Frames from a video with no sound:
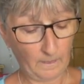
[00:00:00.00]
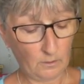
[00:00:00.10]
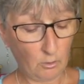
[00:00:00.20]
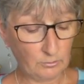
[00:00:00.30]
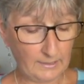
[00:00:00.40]

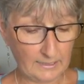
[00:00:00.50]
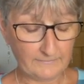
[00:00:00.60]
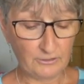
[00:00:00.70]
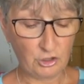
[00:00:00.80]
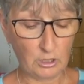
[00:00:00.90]
Golden Helix
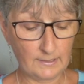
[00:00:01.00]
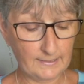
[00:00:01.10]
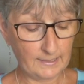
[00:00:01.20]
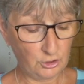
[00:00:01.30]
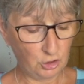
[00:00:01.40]

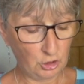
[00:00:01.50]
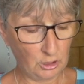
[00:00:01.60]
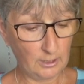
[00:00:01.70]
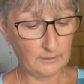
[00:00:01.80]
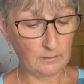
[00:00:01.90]

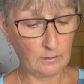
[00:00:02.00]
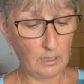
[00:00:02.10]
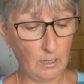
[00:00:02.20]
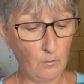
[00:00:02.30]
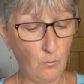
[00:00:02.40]
visualization,
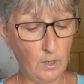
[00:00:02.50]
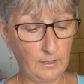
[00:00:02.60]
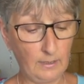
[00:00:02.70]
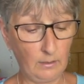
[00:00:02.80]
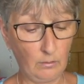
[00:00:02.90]

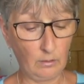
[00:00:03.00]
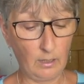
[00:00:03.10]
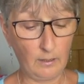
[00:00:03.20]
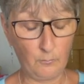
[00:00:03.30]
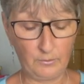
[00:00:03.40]
working
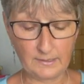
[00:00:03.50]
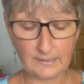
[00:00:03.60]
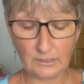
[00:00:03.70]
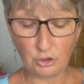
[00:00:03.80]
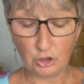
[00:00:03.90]
with
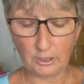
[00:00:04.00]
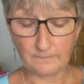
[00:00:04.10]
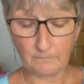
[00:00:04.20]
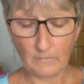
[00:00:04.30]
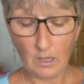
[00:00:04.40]

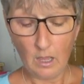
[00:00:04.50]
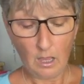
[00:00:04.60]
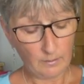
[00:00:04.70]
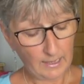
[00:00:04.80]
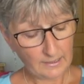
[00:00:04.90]
intention,
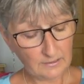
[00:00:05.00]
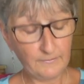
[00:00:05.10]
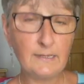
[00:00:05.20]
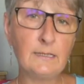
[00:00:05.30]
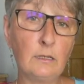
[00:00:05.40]
and
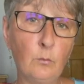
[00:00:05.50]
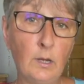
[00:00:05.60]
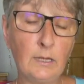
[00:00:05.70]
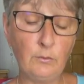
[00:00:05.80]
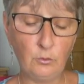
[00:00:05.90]
activating and
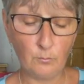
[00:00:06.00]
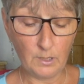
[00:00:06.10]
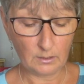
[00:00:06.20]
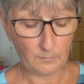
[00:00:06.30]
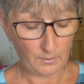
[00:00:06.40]
working with your
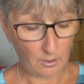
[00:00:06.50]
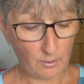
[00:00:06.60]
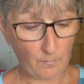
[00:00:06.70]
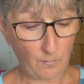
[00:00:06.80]
Merkaba.